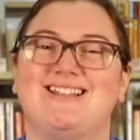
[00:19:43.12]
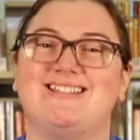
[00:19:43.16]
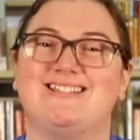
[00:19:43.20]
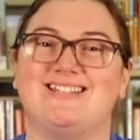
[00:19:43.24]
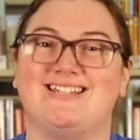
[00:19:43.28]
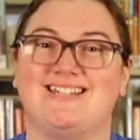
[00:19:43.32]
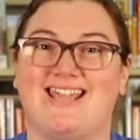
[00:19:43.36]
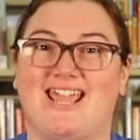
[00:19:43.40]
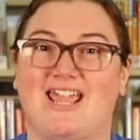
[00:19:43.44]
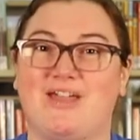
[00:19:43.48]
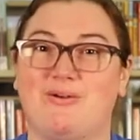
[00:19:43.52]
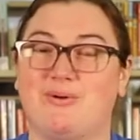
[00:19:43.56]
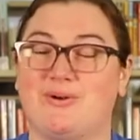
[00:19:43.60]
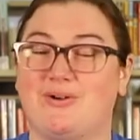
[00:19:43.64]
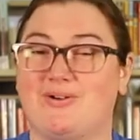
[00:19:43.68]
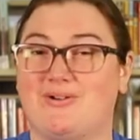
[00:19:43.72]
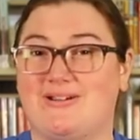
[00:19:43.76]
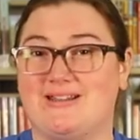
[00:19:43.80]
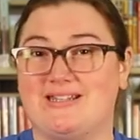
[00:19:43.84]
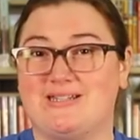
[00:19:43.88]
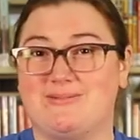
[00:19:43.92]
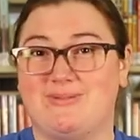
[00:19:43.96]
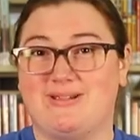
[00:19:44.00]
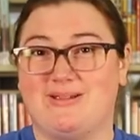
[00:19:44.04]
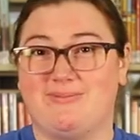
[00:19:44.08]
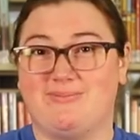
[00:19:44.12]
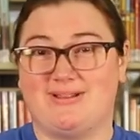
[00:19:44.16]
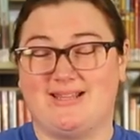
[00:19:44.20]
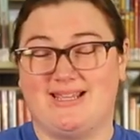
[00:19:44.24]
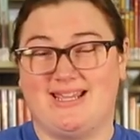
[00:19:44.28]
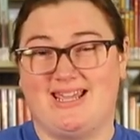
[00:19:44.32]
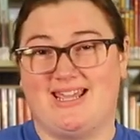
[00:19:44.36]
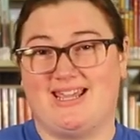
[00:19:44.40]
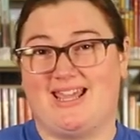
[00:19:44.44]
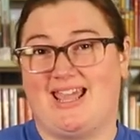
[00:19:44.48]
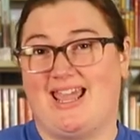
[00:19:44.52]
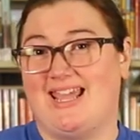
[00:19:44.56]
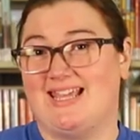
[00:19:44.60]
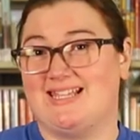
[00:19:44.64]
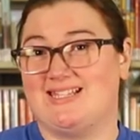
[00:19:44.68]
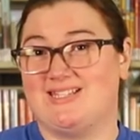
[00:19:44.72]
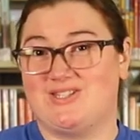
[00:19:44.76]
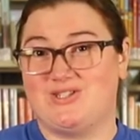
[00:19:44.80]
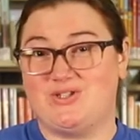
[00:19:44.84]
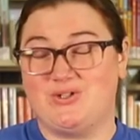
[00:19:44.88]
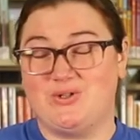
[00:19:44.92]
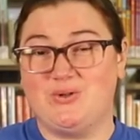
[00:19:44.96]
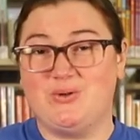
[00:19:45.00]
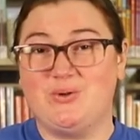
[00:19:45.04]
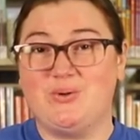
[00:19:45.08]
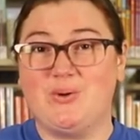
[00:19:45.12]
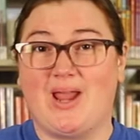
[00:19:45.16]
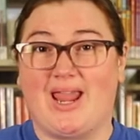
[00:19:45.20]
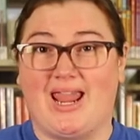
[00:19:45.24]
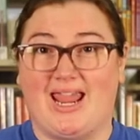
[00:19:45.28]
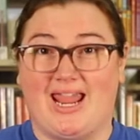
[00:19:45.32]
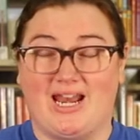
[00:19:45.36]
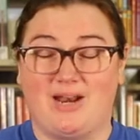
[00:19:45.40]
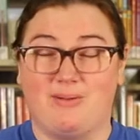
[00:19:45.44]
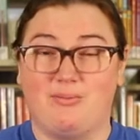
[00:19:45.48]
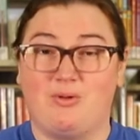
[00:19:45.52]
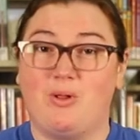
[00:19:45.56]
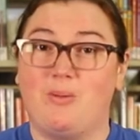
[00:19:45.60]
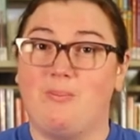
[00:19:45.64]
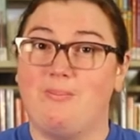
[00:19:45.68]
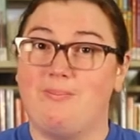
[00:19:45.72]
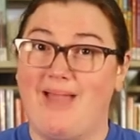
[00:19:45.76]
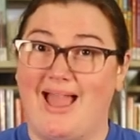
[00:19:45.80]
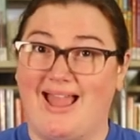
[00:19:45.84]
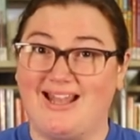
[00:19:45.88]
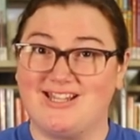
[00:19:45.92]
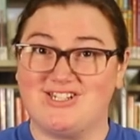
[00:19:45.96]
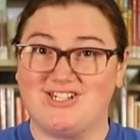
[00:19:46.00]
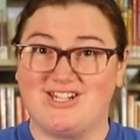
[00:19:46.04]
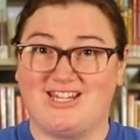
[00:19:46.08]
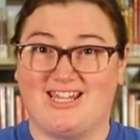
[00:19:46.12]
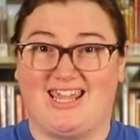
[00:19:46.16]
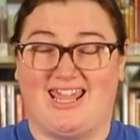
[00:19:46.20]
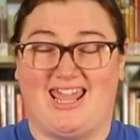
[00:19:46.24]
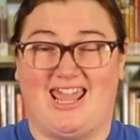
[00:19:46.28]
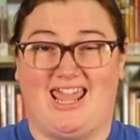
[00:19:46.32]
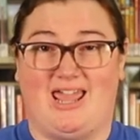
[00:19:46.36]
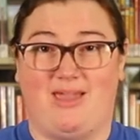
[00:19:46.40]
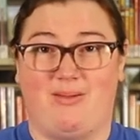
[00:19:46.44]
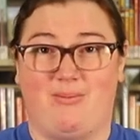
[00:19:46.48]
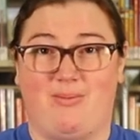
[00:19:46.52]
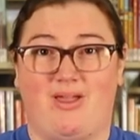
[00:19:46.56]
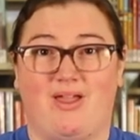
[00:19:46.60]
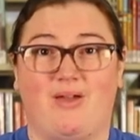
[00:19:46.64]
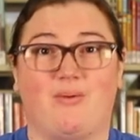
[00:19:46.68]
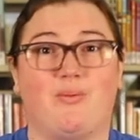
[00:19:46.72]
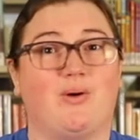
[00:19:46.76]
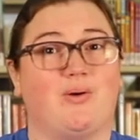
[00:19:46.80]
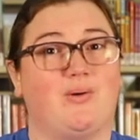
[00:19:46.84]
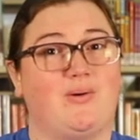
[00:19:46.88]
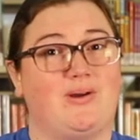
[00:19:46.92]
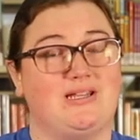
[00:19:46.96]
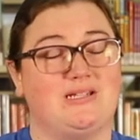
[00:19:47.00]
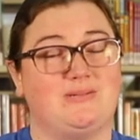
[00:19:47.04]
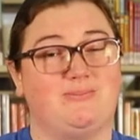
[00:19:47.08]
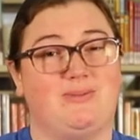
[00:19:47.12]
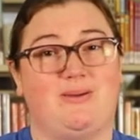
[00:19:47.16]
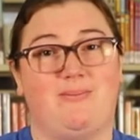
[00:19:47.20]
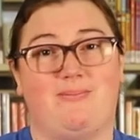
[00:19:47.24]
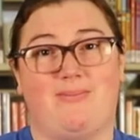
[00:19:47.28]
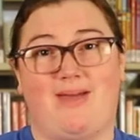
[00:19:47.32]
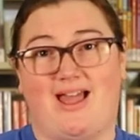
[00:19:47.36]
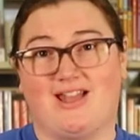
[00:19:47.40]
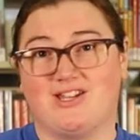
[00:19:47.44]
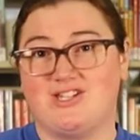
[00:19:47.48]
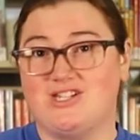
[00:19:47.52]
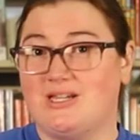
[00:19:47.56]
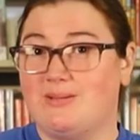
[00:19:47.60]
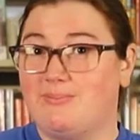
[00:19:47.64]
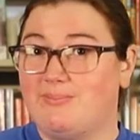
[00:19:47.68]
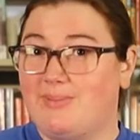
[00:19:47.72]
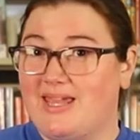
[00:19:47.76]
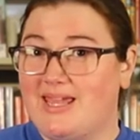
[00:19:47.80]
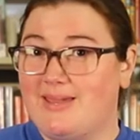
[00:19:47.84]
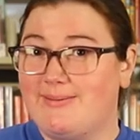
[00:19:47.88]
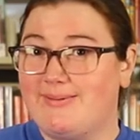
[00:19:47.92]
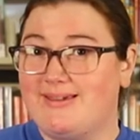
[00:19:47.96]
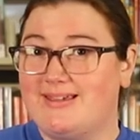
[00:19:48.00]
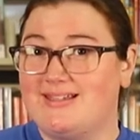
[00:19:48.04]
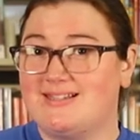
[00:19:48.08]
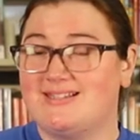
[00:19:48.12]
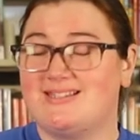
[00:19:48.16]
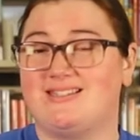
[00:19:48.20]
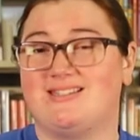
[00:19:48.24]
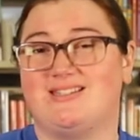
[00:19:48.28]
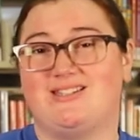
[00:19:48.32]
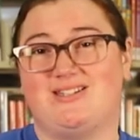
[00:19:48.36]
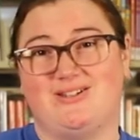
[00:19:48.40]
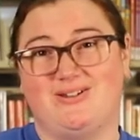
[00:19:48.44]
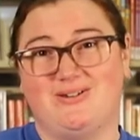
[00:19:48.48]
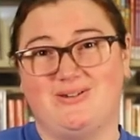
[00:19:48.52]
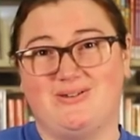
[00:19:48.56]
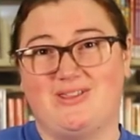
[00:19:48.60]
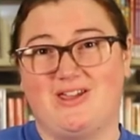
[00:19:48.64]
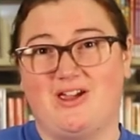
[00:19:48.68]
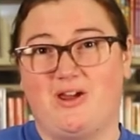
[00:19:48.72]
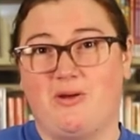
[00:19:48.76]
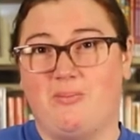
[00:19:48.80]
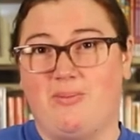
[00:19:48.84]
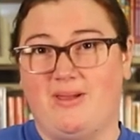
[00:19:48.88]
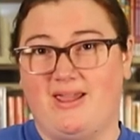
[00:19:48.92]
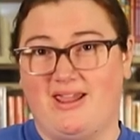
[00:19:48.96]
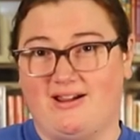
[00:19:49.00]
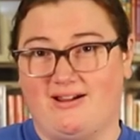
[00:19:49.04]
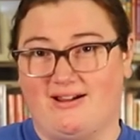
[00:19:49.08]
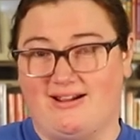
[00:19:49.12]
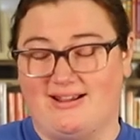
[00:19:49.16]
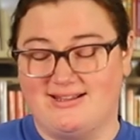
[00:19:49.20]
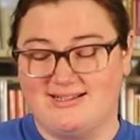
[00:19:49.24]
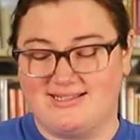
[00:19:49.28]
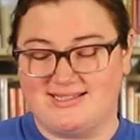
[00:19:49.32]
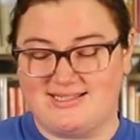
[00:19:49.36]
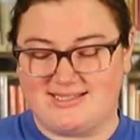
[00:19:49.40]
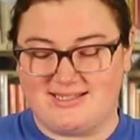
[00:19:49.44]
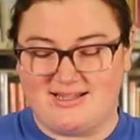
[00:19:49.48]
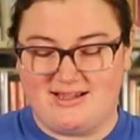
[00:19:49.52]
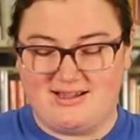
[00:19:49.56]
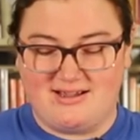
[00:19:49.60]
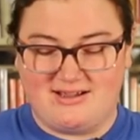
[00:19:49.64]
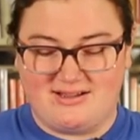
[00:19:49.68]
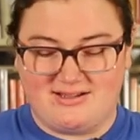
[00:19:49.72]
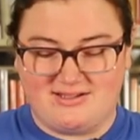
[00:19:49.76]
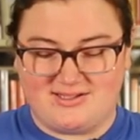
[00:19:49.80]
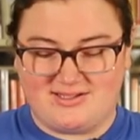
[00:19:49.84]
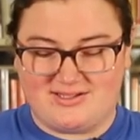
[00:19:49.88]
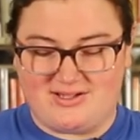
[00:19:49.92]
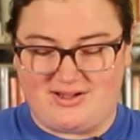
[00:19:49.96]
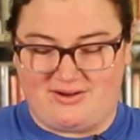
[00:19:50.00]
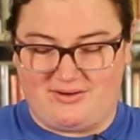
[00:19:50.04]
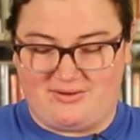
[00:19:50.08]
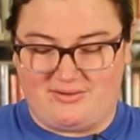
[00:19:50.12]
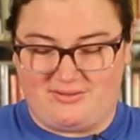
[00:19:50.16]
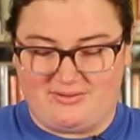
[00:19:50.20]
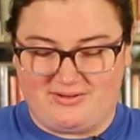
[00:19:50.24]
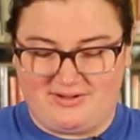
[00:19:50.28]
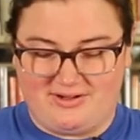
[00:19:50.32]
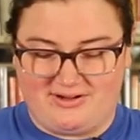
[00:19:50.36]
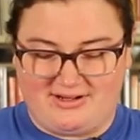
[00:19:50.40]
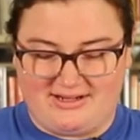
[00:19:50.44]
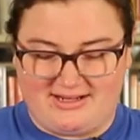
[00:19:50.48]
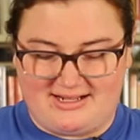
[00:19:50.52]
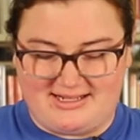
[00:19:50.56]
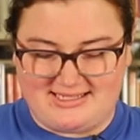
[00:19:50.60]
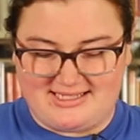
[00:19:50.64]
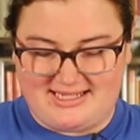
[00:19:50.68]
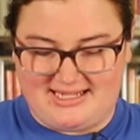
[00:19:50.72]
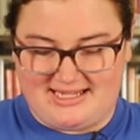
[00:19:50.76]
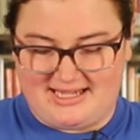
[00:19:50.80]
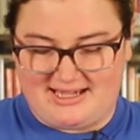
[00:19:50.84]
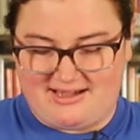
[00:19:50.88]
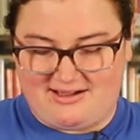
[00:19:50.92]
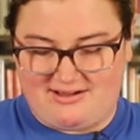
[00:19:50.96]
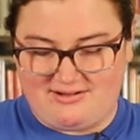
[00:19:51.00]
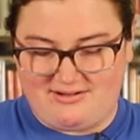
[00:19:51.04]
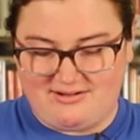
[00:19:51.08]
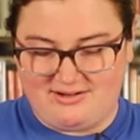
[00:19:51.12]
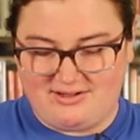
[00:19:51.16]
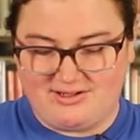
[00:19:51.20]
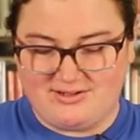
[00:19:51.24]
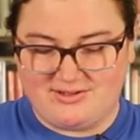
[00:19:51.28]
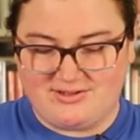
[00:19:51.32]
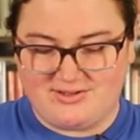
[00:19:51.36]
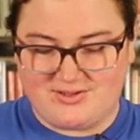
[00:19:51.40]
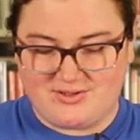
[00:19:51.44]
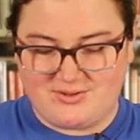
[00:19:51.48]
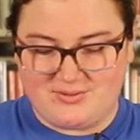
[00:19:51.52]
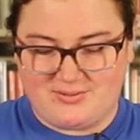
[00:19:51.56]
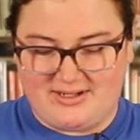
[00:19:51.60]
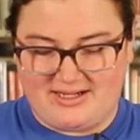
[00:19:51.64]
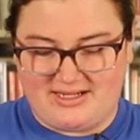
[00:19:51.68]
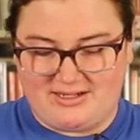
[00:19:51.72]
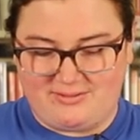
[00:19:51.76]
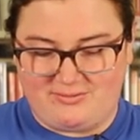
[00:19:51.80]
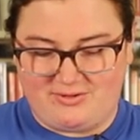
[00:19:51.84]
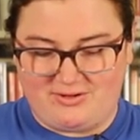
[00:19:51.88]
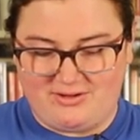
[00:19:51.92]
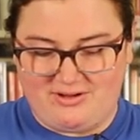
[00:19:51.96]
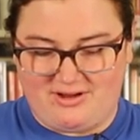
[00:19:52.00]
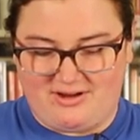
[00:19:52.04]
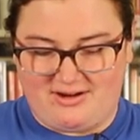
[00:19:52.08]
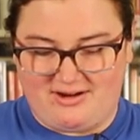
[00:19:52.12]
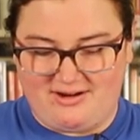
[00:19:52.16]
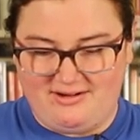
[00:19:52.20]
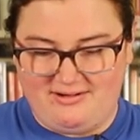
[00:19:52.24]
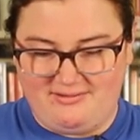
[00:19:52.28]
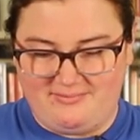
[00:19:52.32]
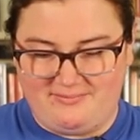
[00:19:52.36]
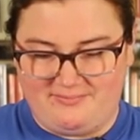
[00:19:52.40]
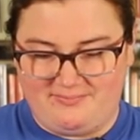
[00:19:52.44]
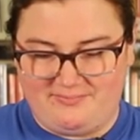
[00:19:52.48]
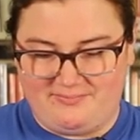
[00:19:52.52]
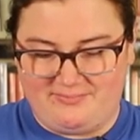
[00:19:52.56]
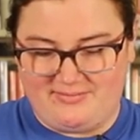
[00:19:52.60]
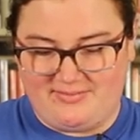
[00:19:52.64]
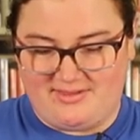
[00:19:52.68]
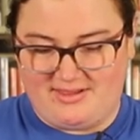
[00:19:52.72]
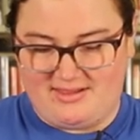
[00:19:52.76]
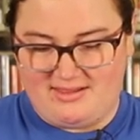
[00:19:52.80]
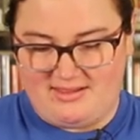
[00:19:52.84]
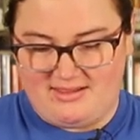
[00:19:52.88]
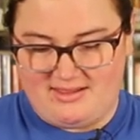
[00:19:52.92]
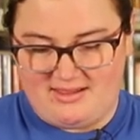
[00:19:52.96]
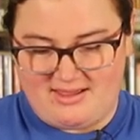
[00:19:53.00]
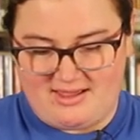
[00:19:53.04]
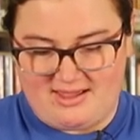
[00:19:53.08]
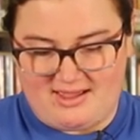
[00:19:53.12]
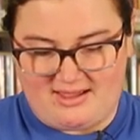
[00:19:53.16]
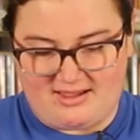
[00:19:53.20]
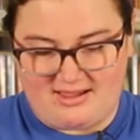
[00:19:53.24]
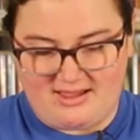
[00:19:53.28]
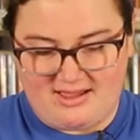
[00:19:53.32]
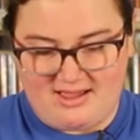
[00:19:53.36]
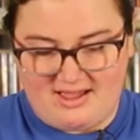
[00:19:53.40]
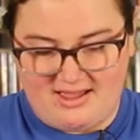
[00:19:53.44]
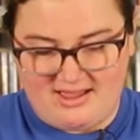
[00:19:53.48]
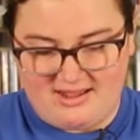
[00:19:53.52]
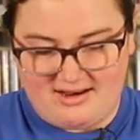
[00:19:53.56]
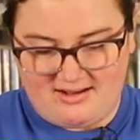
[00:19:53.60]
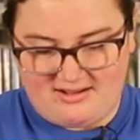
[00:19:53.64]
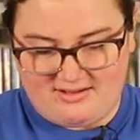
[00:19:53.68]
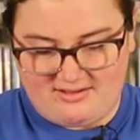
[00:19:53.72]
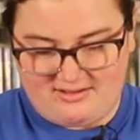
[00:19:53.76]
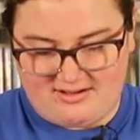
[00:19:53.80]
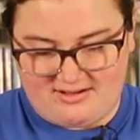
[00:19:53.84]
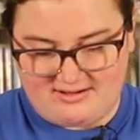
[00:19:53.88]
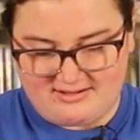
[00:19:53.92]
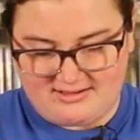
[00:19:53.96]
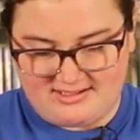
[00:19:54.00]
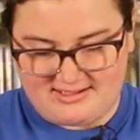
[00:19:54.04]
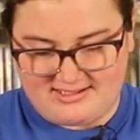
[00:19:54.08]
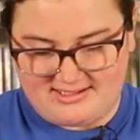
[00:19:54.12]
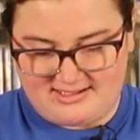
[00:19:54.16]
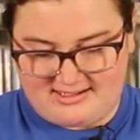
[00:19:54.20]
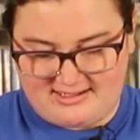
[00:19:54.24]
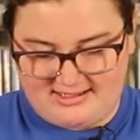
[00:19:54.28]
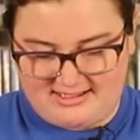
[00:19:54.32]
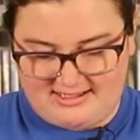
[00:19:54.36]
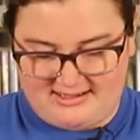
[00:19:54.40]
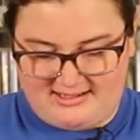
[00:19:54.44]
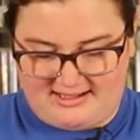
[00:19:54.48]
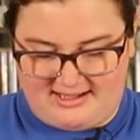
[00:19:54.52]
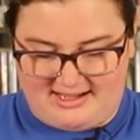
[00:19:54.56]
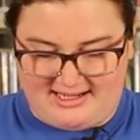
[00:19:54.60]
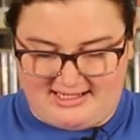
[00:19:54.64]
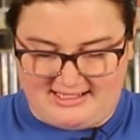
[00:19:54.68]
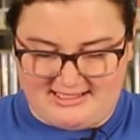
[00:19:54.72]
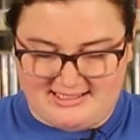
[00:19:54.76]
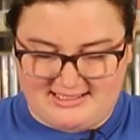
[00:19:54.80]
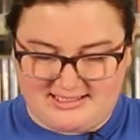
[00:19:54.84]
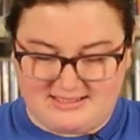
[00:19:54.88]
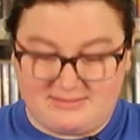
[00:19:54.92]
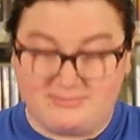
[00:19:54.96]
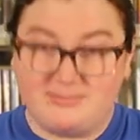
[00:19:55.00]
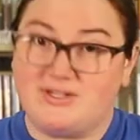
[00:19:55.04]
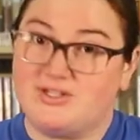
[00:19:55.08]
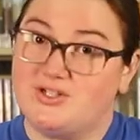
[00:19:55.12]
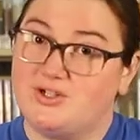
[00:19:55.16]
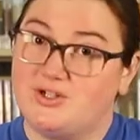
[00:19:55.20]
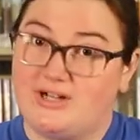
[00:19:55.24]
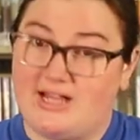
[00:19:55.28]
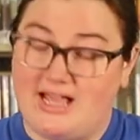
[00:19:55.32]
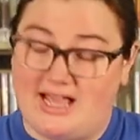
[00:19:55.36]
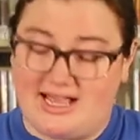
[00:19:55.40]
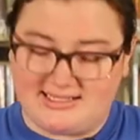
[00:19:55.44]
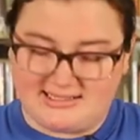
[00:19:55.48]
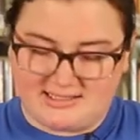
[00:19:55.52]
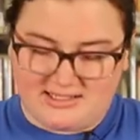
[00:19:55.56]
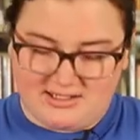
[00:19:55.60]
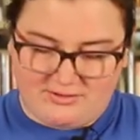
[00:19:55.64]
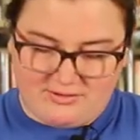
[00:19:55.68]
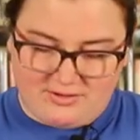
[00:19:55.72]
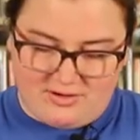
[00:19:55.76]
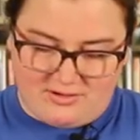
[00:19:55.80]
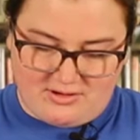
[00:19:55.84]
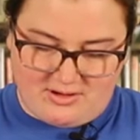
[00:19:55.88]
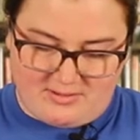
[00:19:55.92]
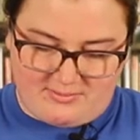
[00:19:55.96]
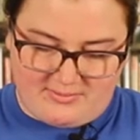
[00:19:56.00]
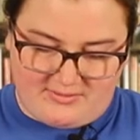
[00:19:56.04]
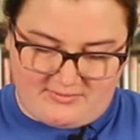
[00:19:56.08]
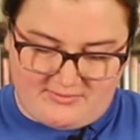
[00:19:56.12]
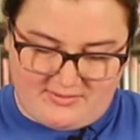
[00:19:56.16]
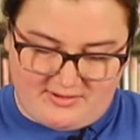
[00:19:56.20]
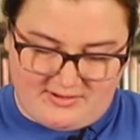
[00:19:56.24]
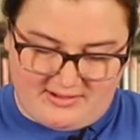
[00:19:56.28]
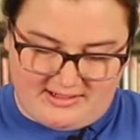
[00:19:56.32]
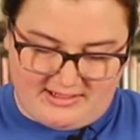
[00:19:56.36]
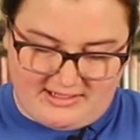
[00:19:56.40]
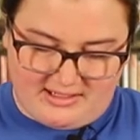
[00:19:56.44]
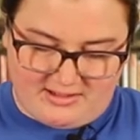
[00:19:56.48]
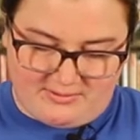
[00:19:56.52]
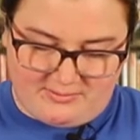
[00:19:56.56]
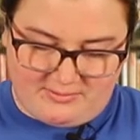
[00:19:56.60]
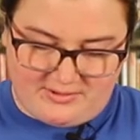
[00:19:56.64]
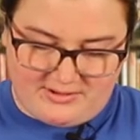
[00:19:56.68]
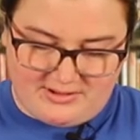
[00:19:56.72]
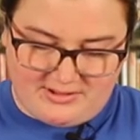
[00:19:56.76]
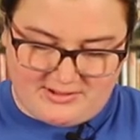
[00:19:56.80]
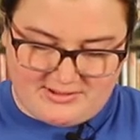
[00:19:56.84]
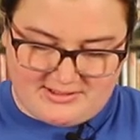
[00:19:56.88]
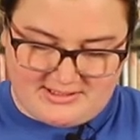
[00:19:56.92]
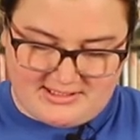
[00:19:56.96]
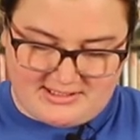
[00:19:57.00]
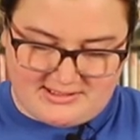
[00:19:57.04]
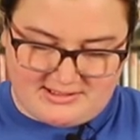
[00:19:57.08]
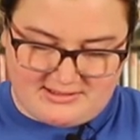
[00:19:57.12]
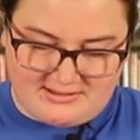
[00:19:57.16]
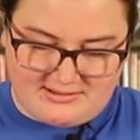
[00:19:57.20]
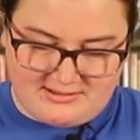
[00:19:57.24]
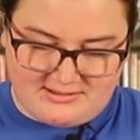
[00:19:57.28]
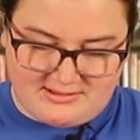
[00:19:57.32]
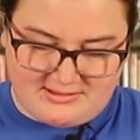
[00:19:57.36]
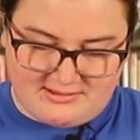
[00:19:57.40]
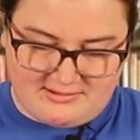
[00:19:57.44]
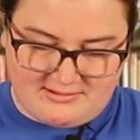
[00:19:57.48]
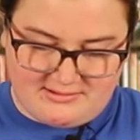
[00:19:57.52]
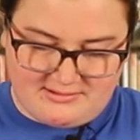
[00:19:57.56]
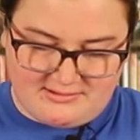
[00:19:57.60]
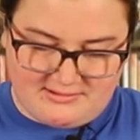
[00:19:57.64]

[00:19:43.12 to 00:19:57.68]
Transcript: Today we're going to be playing a zoo animal matching game. We're going to be matching babies to their parents. So you're going to take out your zoo animal card and cut along the dotted lines. Be sure to ask a grown-up if you need help with your scissors.